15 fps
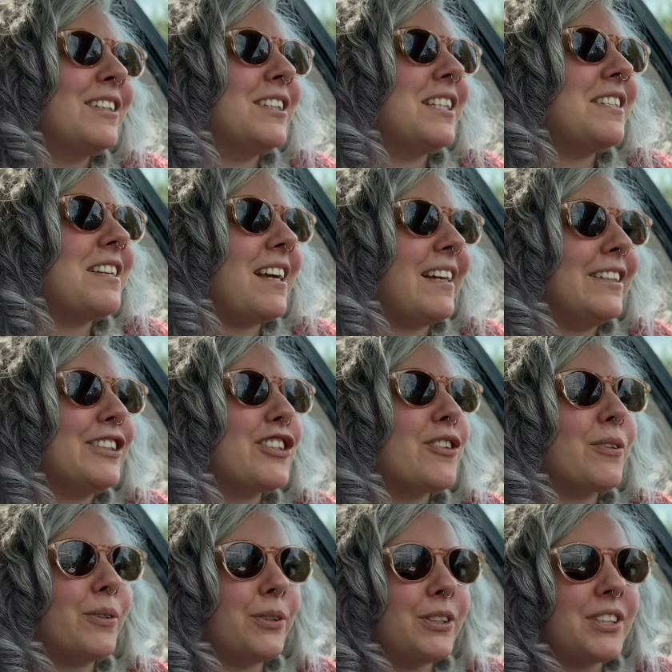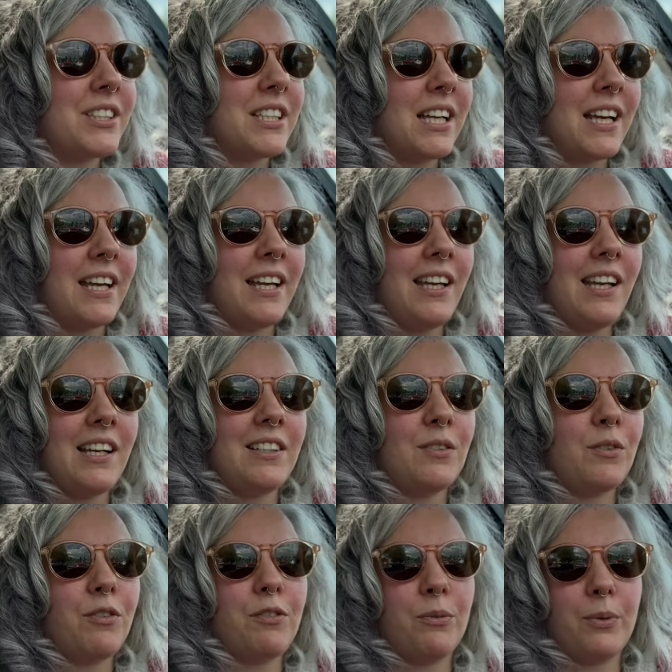Today is Thursday
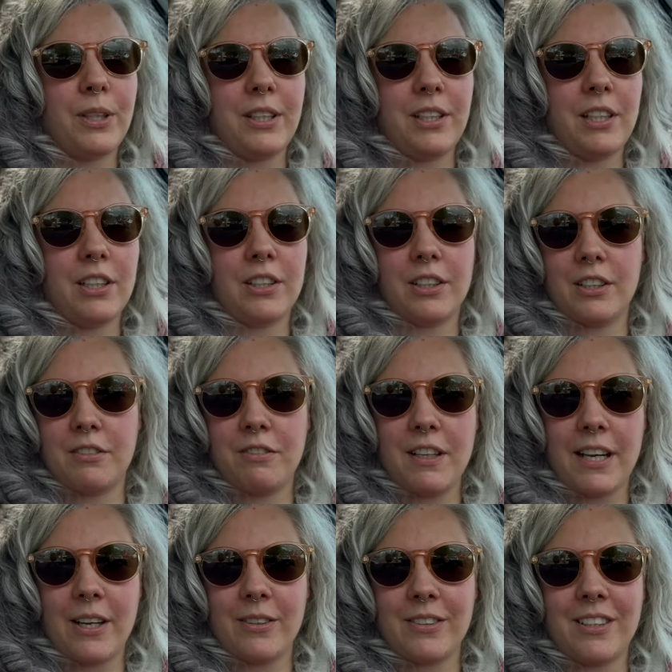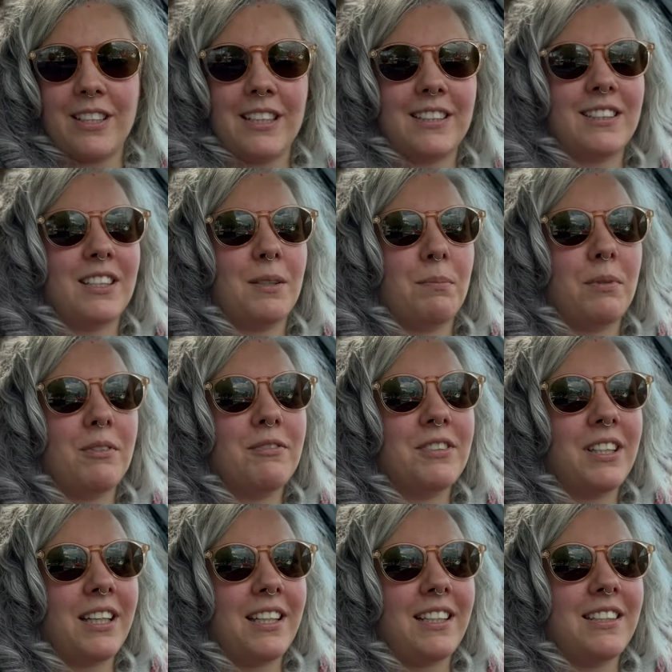and we are gonna fly out in the next couple of
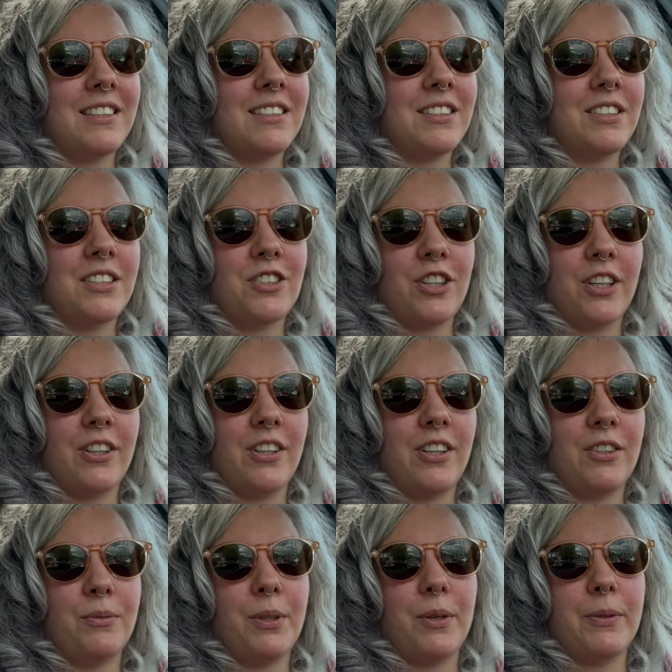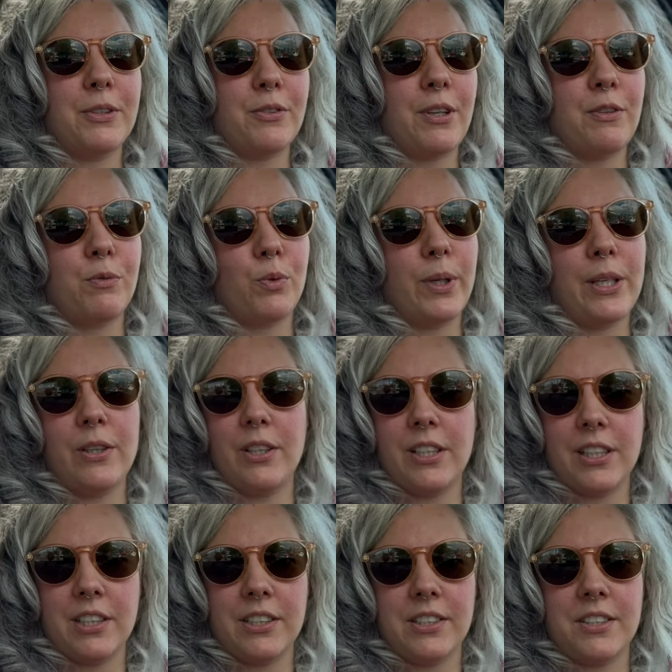days to Gen Con. We always arrive way
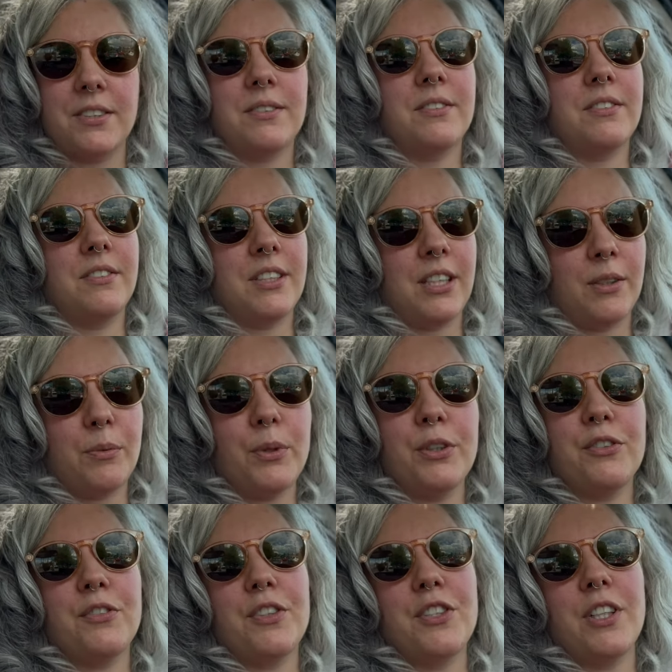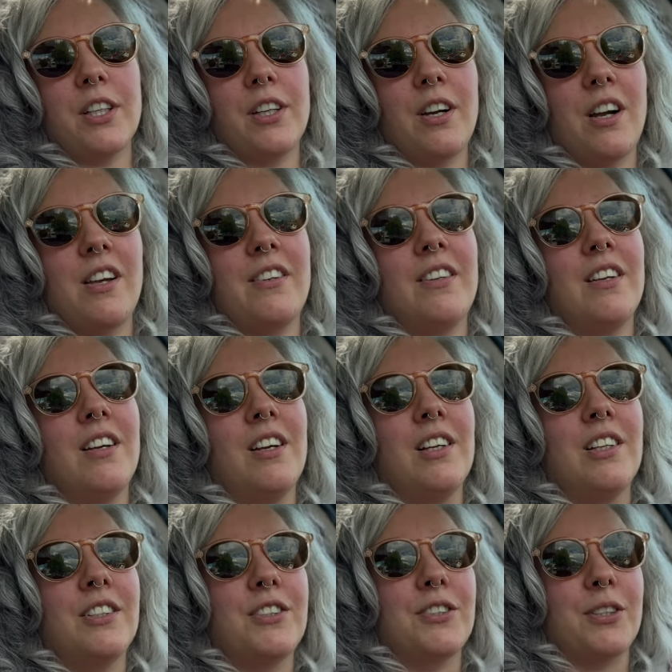early because Derek works for Gen Con,
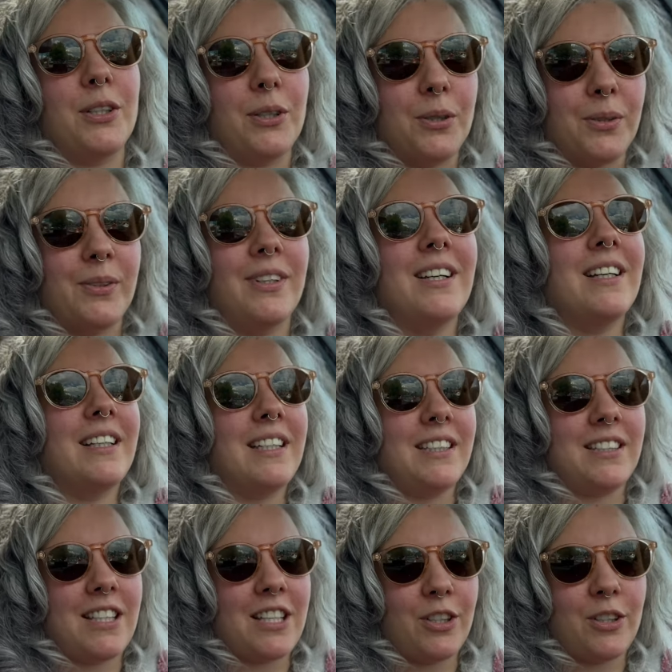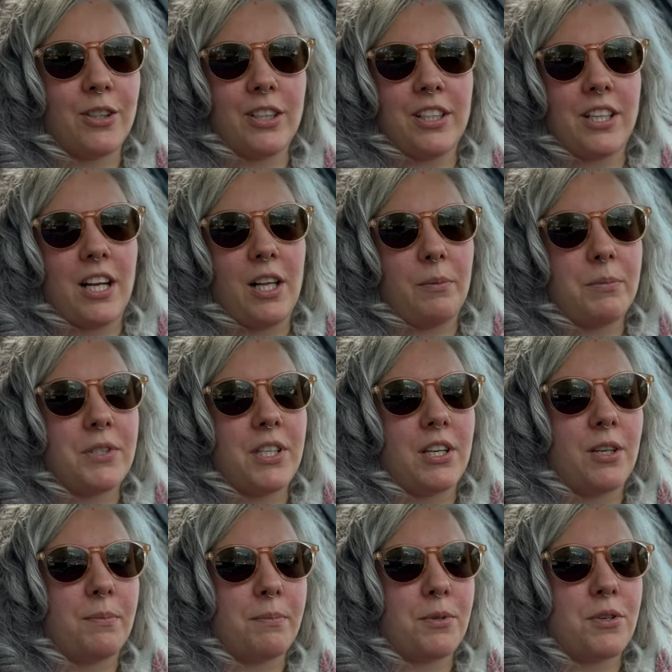so he's there early to help set
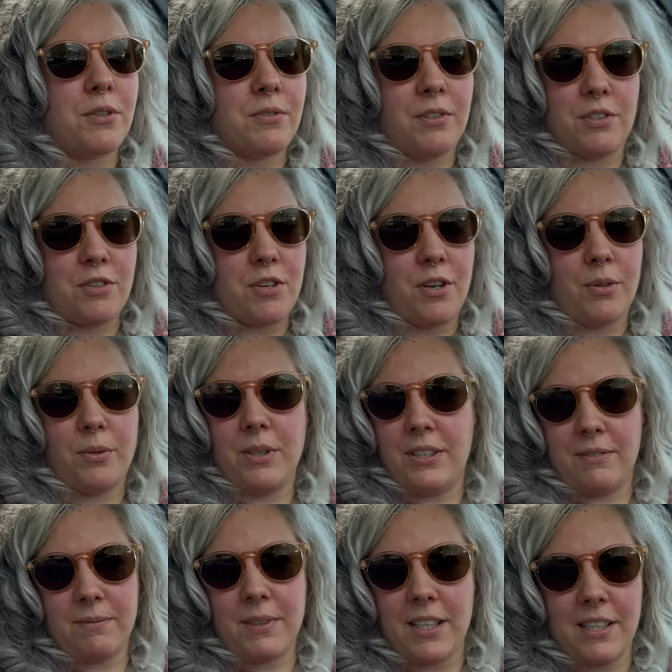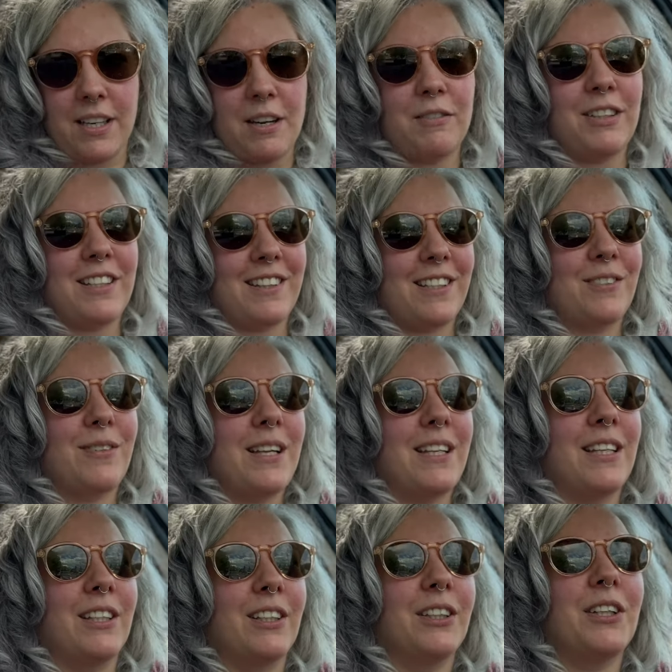up sh the show and get everything
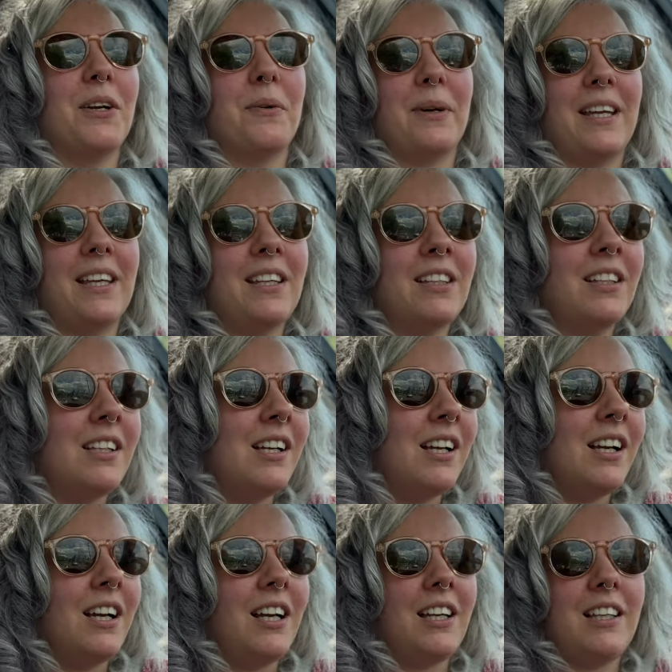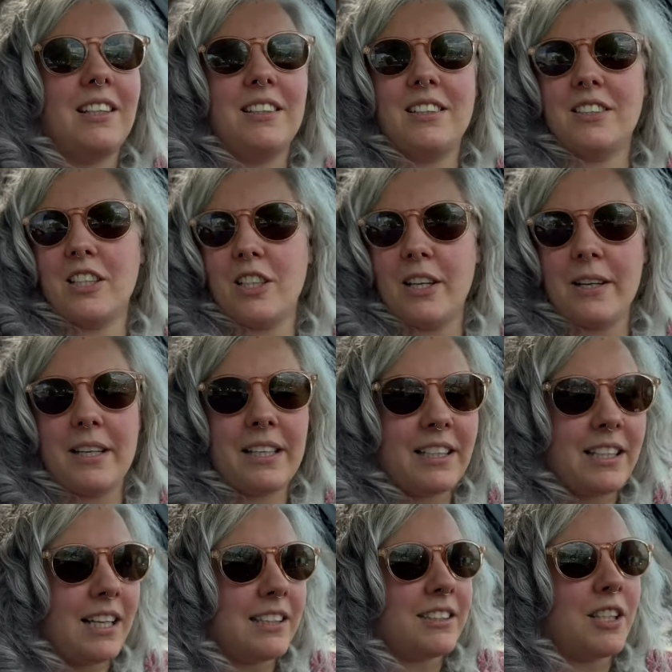ready and going. And these are my
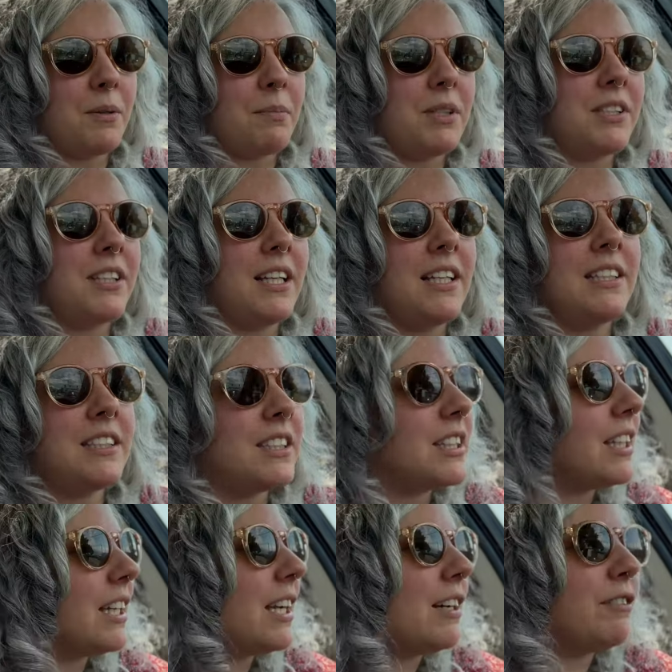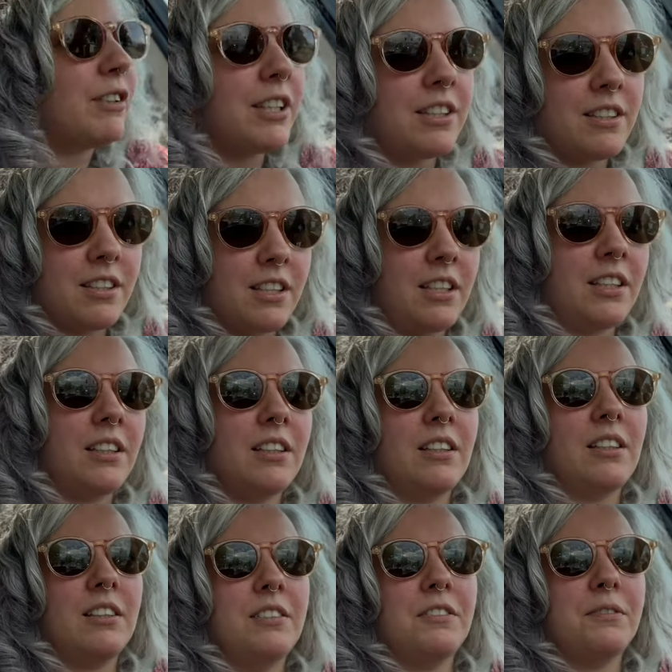last couple of days to get
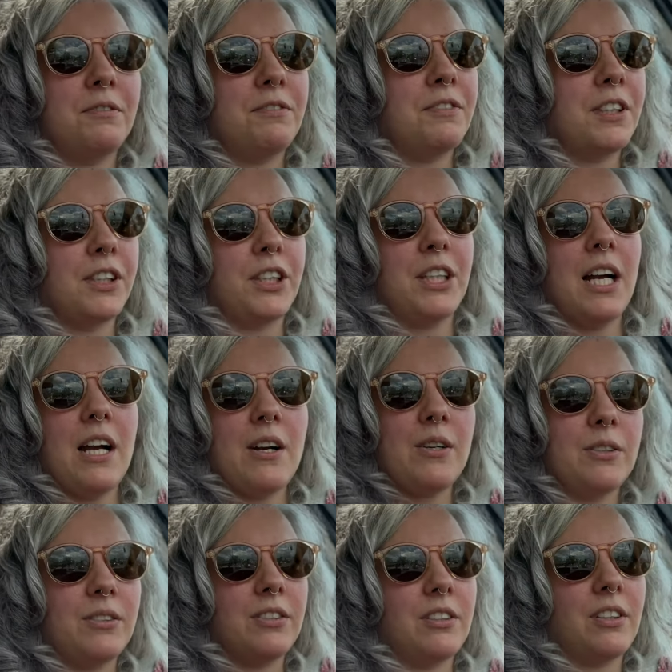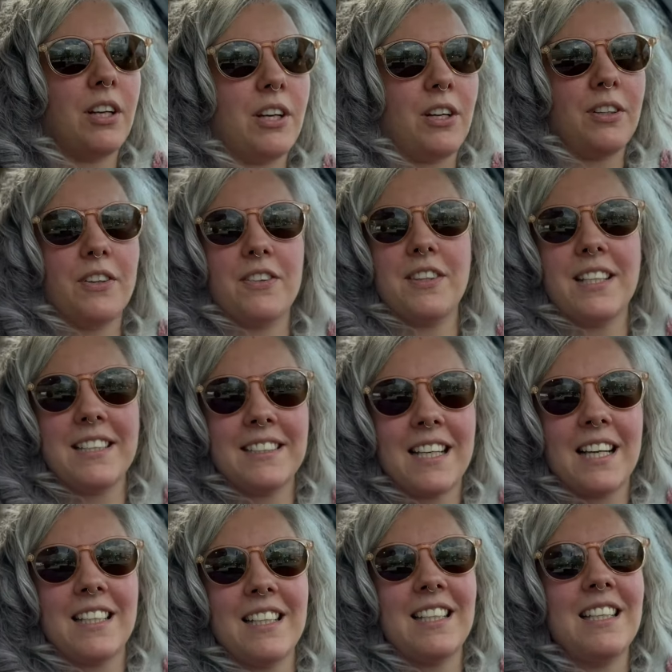everything figured out, got all the things
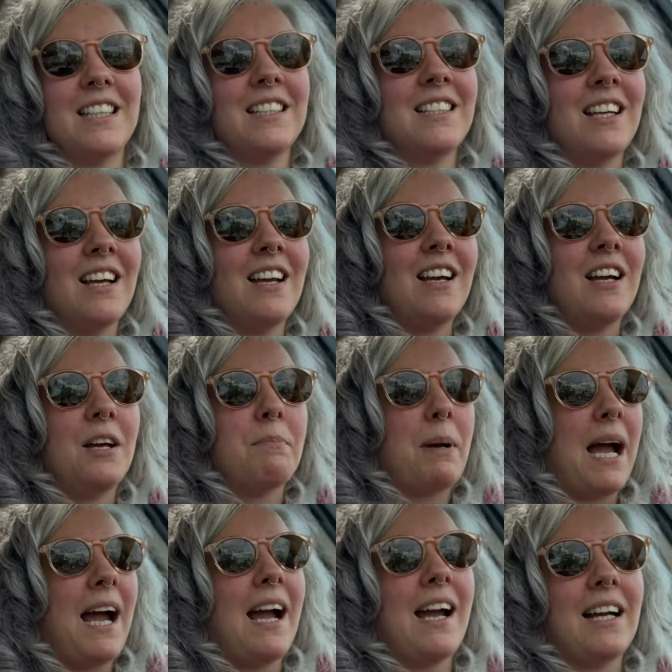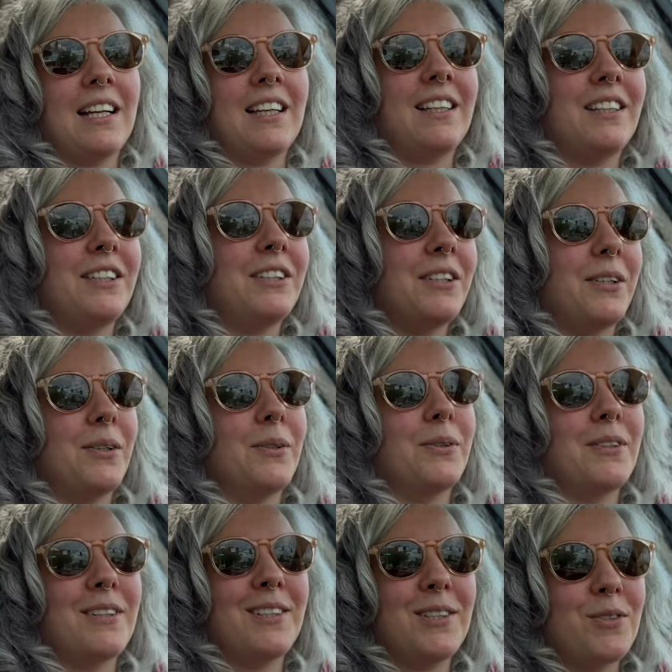I need, pack, you know,
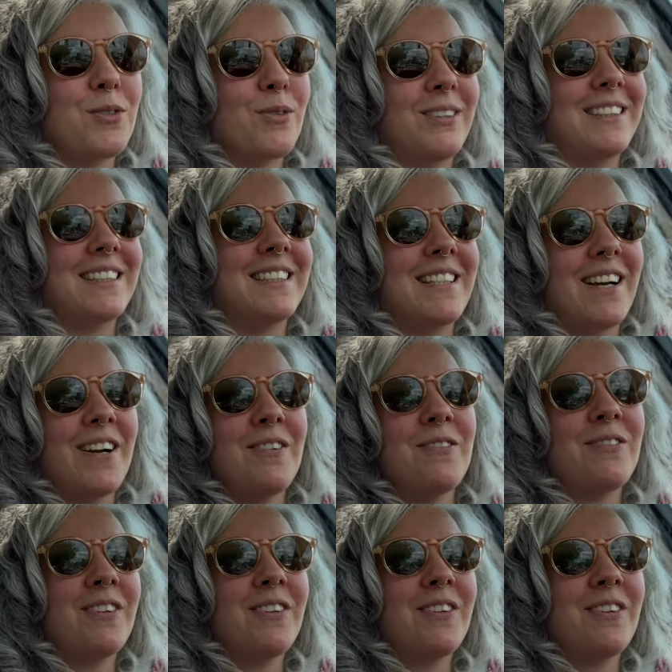the usual stuff.